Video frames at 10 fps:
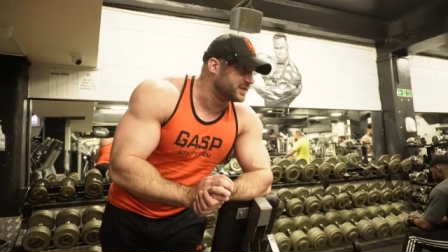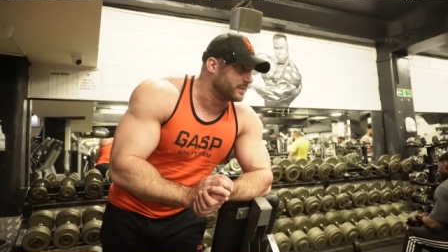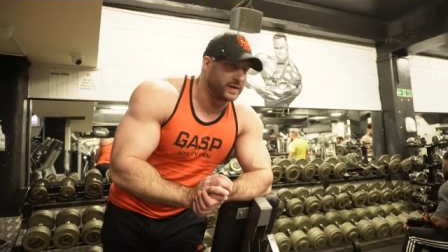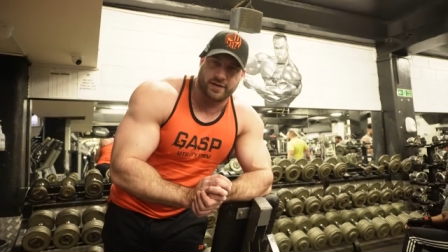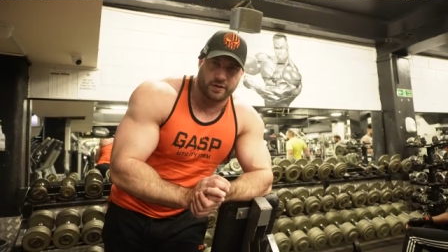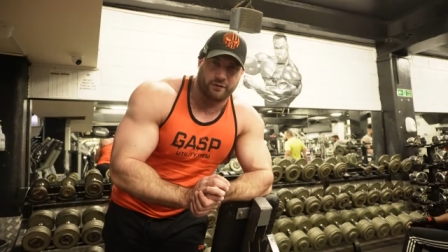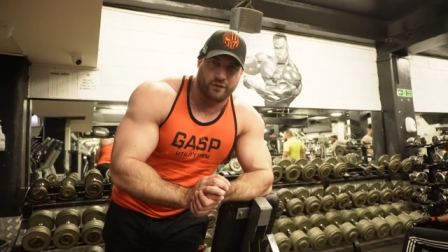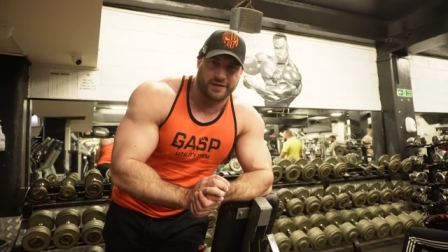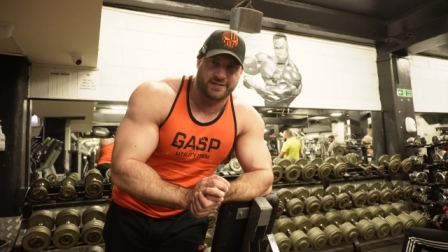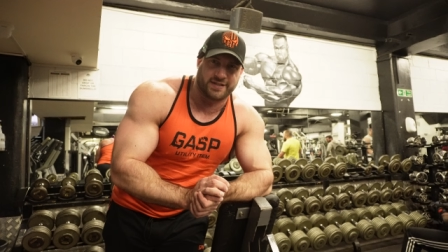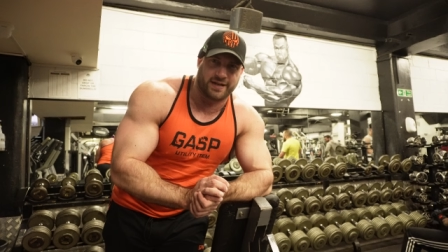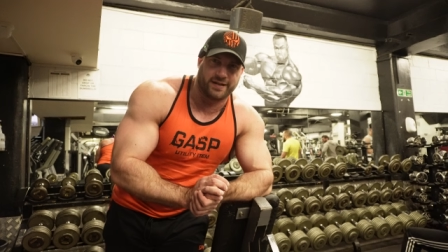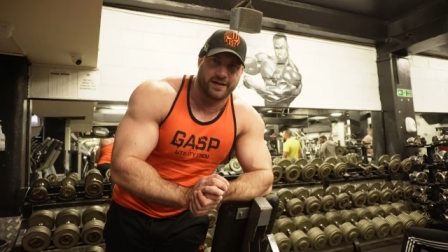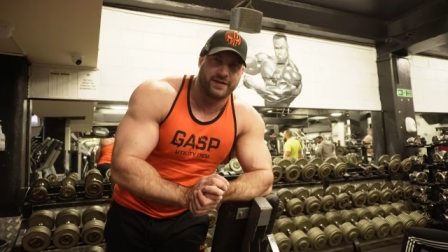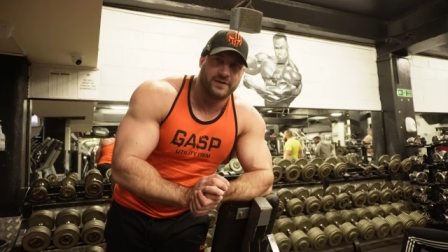So I'm going to do it
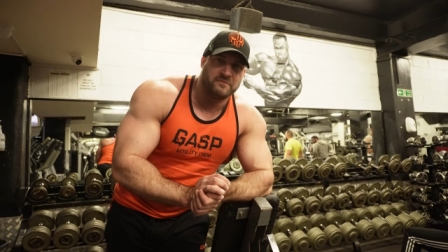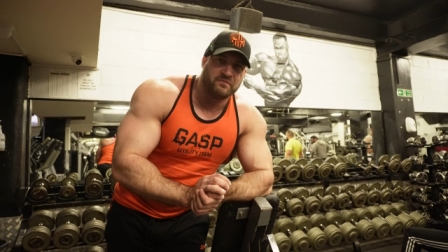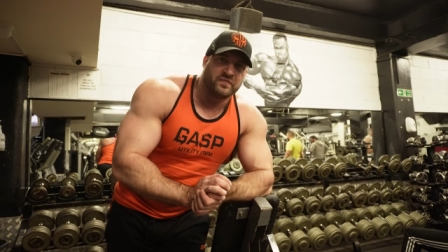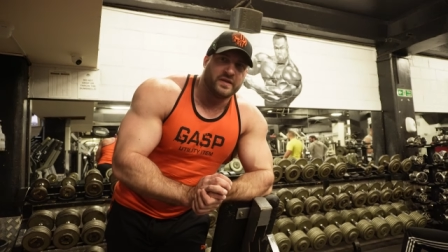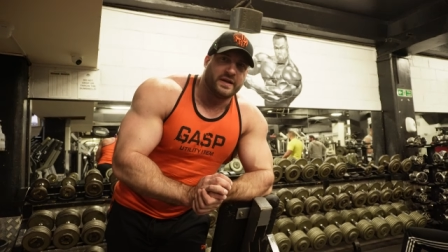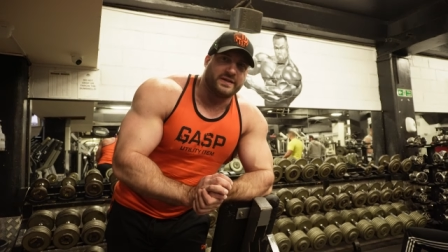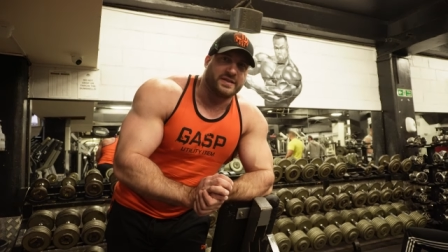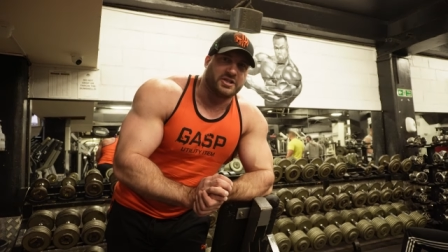freestanding as